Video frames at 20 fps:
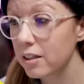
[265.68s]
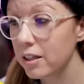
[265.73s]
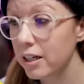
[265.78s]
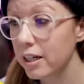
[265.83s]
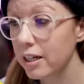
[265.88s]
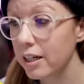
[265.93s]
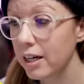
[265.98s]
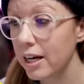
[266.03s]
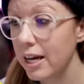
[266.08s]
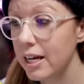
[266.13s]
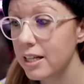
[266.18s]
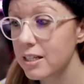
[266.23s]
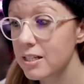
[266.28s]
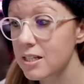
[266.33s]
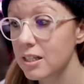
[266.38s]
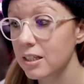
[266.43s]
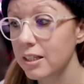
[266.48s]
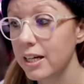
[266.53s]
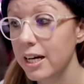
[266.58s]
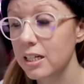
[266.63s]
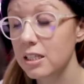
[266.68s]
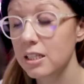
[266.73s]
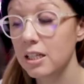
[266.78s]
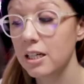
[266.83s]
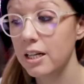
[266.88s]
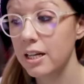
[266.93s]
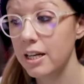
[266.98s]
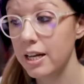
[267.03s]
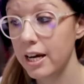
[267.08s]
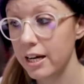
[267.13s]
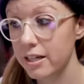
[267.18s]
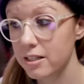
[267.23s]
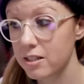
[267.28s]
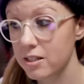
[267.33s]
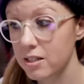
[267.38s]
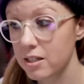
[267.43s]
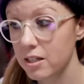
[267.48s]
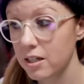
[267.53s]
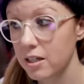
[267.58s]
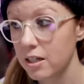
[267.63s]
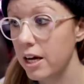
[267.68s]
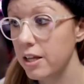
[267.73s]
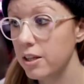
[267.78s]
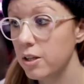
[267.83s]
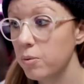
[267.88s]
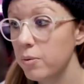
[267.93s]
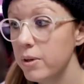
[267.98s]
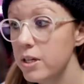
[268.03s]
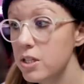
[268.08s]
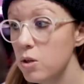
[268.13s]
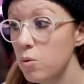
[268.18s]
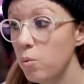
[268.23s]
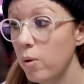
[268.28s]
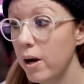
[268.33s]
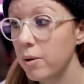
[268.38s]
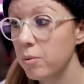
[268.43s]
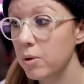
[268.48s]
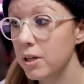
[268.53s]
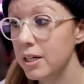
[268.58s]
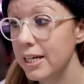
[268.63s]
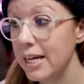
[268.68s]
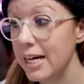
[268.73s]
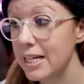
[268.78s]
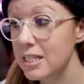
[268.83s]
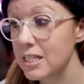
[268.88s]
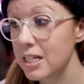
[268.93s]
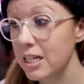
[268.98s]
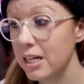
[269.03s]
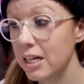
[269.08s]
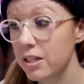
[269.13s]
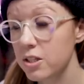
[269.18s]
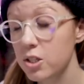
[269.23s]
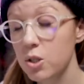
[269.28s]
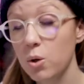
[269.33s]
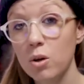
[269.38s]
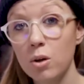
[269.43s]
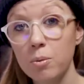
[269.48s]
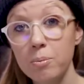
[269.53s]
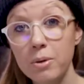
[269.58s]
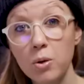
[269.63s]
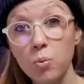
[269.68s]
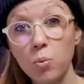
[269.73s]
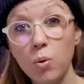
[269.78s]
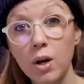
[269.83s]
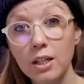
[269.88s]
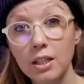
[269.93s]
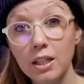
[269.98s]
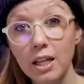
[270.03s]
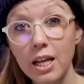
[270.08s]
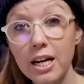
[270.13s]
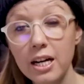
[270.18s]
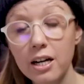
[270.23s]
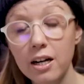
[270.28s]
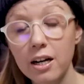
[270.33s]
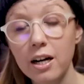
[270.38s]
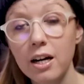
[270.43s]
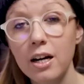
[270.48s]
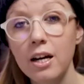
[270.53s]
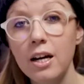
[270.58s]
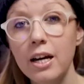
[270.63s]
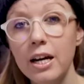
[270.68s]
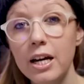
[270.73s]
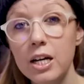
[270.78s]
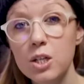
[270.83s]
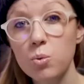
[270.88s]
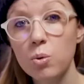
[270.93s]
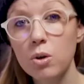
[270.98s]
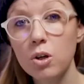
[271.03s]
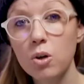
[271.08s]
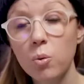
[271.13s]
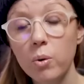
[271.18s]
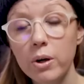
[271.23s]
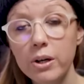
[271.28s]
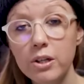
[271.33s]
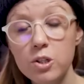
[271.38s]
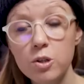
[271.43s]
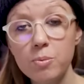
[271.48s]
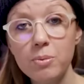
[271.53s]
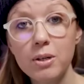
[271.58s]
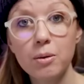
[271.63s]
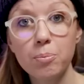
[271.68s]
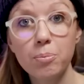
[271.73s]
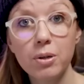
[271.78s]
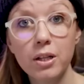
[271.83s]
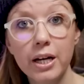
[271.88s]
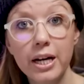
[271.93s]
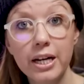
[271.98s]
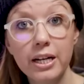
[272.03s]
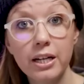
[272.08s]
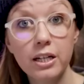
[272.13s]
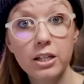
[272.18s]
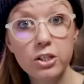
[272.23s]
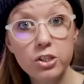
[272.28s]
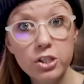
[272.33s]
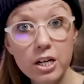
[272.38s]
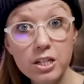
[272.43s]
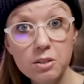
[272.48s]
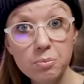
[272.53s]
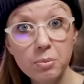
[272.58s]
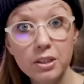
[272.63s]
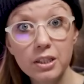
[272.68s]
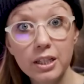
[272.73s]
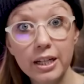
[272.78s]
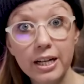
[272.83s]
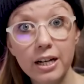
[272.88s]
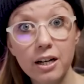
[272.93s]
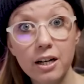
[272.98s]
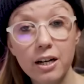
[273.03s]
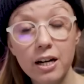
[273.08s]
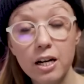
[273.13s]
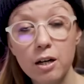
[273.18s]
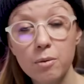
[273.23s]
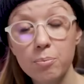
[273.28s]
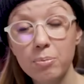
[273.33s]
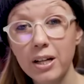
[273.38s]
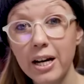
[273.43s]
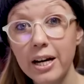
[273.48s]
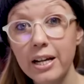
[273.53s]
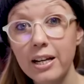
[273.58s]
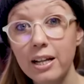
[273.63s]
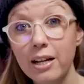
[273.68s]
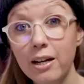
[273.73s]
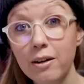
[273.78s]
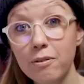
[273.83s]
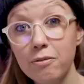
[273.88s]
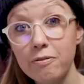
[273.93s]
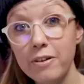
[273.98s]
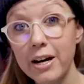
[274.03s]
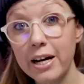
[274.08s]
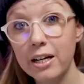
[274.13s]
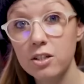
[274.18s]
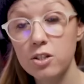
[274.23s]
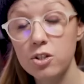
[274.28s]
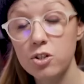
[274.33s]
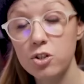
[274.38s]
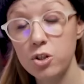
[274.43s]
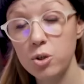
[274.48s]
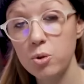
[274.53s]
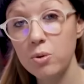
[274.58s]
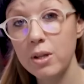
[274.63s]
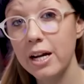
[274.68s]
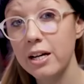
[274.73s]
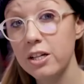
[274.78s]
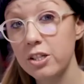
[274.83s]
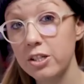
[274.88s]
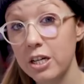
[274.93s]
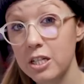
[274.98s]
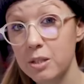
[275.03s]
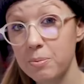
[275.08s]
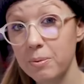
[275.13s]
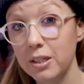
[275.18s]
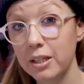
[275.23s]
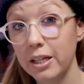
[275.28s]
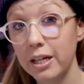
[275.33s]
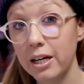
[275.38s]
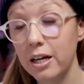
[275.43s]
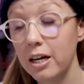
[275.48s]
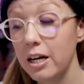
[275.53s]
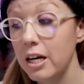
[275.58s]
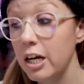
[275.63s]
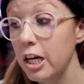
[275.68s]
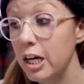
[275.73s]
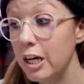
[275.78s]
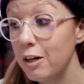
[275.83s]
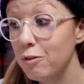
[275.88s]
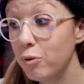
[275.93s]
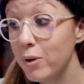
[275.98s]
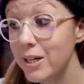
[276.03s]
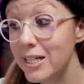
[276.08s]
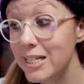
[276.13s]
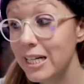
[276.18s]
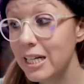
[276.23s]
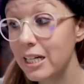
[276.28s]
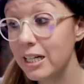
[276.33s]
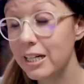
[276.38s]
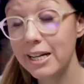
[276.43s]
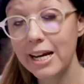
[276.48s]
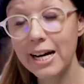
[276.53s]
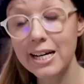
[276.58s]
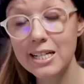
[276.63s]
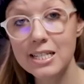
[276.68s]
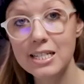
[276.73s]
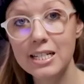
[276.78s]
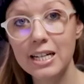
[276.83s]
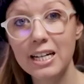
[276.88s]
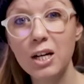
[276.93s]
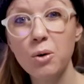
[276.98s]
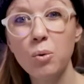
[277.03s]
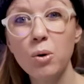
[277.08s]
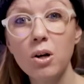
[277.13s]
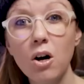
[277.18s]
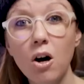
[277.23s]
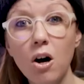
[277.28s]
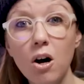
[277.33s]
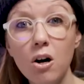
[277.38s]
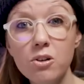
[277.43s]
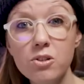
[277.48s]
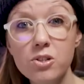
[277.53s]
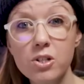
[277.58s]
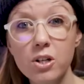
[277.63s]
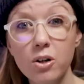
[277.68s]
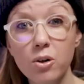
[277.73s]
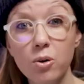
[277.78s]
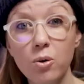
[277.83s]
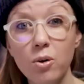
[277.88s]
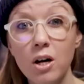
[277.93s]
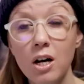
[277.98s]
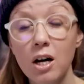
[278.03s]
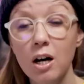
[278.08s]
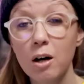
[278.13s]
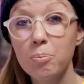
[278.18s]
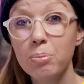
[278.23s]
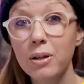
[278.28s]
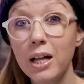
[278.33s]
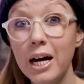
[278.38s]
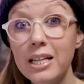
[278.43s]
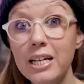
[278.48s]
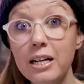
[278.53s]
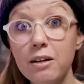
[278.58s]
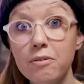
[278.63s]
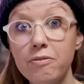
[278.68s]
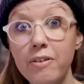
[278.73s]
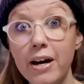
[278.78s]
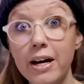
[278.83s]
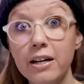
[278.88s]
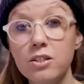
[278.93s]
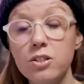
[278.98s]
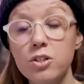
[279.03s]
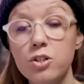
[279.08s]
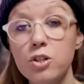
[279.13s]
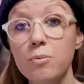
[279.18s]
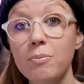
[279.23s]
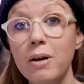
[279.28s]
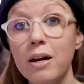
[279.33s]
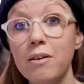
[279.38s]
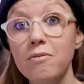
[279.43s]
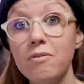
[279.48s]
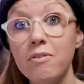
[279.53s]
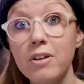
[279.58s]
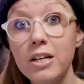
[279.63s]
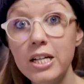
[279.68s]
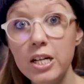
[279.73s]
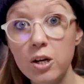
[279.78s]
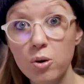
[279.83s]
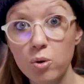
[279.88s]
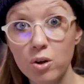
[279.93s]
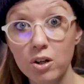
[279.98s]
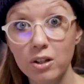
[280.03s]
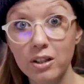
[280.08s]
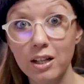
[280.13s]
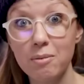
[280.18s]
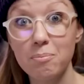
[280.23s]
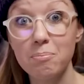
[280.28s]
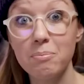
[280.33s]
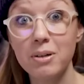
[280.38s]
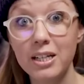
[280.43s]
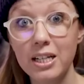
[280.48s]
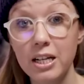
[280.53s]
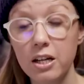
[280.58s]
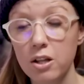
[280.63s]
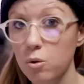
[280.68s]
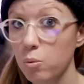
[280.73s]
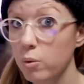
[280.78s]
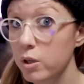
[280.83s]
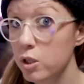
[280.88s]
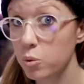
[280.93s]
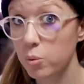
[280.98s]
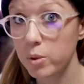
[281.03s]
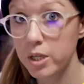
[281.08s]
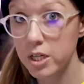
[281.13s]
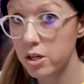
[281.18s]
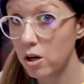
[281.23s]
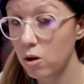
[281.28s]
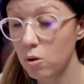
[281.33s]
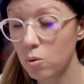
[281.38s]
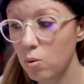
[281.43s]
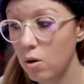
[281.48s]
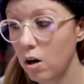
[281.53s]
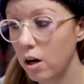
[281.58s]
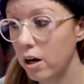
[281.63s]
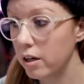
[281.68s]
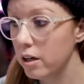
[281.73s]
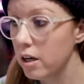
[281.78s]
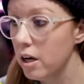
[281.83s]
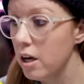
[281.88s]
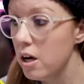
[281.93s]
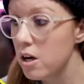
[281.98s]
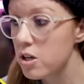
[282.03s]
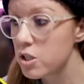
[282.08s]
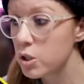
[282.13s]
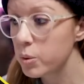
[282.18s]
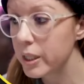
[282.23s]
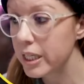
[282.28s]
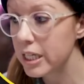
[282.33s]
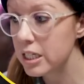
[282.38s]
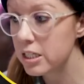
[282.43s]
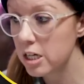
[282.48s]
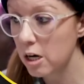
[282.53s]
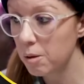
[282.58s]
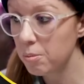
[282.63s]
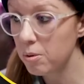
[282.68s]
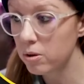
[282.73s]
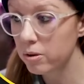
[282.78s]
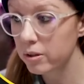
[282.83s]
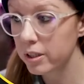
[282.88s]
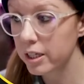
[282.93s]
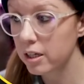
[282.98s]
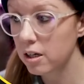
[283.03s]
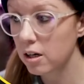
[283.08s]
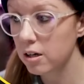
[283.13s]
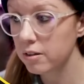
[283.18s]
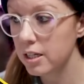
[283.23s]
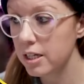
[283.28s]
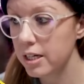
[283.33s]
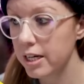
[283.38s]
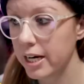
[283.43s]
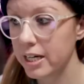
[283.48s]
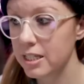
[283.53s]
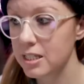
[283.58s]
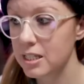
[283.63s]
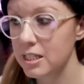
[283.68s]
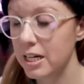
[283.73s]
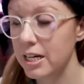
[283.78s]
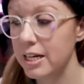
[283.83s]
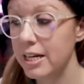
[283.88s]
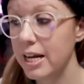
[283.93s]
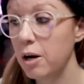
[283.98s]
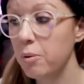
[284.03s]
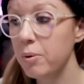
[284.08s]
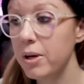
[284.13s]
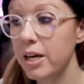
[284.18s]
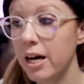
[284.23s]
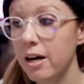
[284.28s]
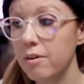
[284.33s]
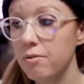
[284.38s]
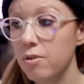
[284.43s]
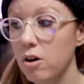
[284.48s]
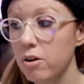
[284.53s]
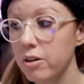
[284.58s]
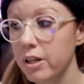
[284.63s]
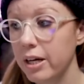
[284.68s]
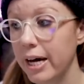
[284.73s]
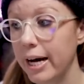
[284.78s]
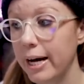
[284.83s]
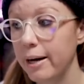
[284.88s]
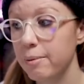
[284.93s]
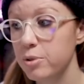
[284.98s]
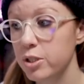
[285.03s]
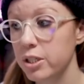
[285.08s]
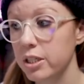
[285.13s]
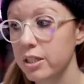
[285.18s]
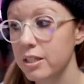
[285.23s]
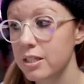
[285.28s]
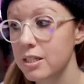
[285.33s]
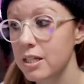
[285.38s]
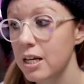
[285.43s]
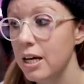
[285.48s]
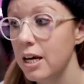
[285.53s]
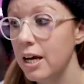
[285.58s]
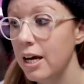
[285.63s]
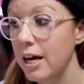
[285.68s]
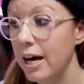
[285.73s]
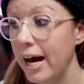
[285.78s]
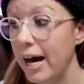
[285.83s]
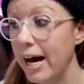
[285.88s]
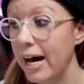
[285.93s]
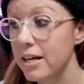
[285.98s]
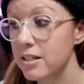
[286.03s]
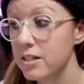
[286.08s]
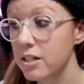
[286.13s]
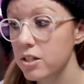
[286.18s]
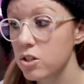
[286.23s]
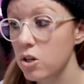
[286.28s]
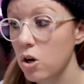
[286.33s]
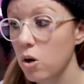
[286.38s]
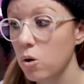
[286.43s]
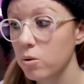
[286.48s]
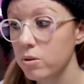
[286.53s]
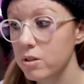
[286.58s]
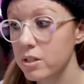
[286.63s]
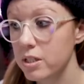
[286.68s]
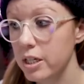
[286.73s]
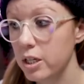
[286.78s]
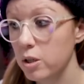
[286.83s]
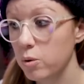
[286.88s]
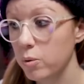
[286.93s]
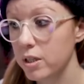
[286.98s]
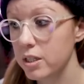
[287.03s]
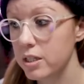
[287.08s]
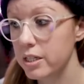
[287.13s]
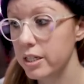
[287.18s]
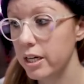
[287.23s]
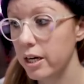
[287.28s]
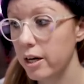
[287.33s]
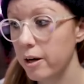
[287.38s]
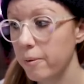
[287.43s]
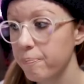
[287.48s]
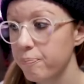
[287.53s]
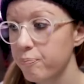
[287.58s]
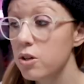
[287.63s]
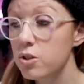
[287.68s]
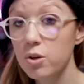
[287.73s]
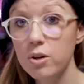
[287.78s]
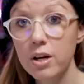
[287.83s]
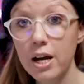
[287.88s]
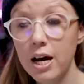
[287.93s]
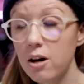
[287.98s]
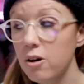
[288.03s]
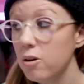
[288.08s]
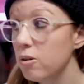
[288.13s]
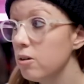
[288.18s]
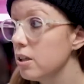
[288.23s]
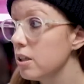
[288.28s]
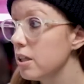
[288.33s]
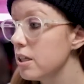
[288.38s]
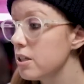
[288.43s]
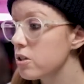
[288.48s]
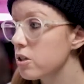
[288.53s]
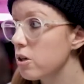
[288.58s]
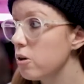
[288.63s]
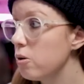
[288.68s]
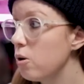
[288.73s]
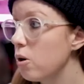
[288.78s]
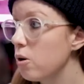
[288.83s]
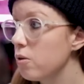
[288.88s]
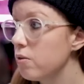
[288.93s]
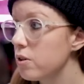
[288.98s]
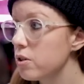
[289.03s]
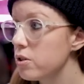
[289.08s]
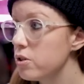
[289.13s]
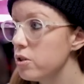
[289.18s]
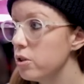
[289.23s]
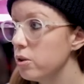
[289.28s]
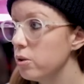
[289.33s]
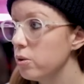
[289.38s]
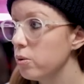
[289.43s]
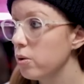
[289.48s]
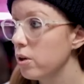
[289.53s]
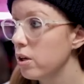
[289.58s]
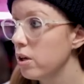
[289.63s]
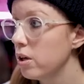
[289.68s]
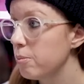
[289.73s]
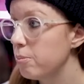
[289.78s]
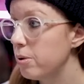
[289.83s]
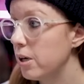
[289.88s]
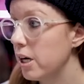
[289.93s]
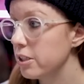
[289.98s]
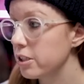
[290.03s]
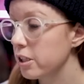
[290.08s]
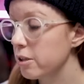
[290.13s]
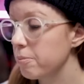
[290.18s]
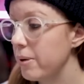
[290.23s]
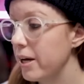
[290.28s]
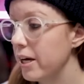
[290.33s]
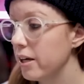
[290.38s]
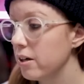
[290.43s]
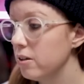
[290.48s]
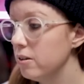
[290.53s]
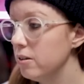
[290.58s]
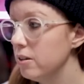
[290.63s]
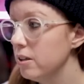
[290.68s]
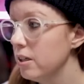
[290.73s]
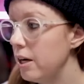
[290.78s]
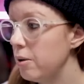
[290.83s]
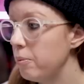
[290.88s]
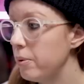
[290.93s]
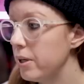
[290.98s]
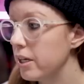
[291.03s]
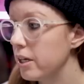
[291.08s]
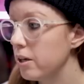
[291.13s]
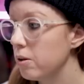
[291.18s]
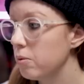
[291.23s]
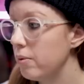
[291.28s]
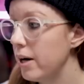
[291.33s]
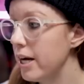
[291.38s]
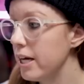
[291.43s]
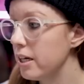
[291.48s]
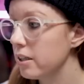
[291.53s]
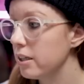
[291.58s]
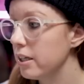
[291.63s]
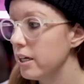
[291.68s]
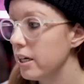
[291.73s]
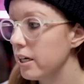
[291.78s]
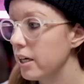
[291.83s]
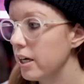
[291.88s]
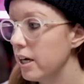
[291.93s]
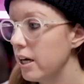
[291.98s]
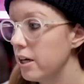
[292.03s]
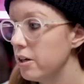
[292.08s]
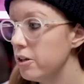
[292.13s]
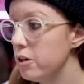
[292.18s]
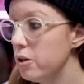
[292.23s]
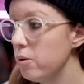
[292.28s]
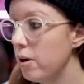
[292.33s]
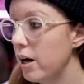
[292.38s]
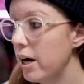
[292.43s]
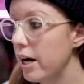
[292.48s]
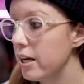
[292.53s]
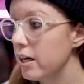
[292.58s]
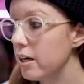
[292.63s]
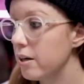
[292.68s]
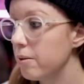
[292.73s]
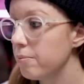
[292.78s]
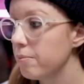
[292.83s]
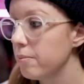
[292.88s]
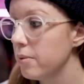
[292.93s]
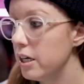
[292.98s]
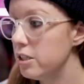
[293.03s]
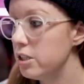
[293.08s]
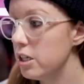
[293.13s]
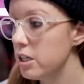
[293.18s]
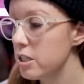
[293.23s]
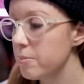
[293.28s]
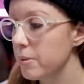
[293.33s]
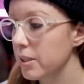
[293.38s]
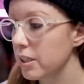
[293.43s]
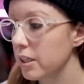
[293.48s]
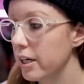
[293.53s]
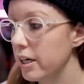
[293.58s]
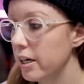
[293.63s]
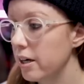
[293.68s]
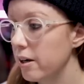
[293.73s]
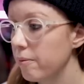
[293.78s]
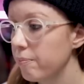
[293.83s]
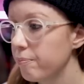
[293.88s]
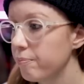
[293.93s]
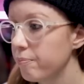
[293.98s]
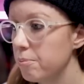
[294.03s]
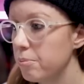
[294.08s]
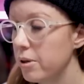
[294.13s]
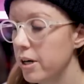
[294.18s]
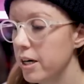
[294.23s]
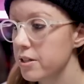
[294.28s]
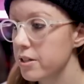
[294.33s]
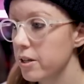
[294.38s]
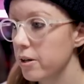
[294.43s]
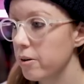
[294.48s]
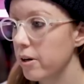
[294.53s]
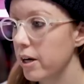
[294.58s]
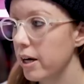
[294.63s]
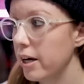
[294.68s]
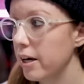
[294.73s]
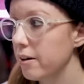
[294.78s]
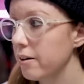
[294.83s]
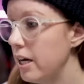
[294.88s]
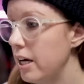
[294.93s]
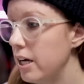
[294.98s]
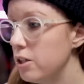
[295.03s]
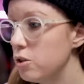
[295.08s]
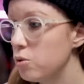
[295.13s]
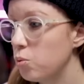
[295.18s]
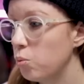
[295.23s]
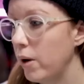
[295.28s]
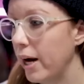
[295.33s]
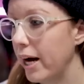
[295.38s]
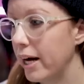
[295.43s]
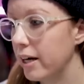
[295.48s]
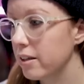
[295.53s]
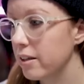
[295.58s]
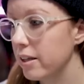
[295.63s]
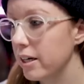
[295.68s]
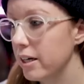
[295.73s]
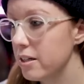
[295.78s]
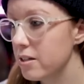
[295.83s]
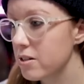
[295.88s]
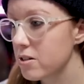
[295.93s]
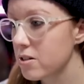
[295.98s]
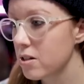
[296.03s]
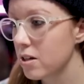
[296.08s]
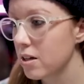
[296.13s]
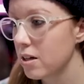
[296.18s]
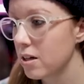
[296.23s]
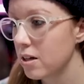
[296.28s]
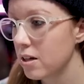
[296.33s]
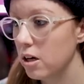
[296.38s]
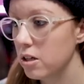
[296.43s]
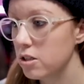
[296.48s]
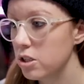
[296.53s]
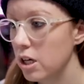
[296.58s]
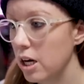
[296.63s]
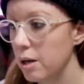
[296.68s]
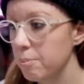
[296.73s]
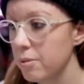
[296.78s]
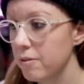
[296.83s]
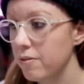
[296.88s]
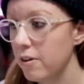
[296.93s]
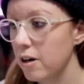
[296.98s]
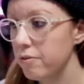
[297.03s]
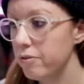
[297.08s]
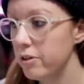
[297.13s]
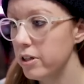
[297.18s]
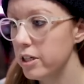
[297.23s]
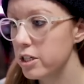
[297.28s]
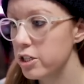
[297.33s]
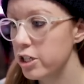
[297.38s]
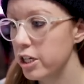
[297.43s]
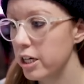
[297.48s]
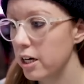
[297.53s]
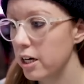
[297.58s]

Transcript: click and select nest. And the reason why we're nesting it so it'll be one layer is we're going to be applying an adjustment layer and applying an effect to that adjustment layer. If we didn't nest it, it would also apply the effect to my video clip beneath, which we don't want. So we can double click on the nest and now we have all the captions as its own sequence here. So now let's go over to the project panel and we can right click, new item, adjustment layer, and press OK and drag this on top of our footage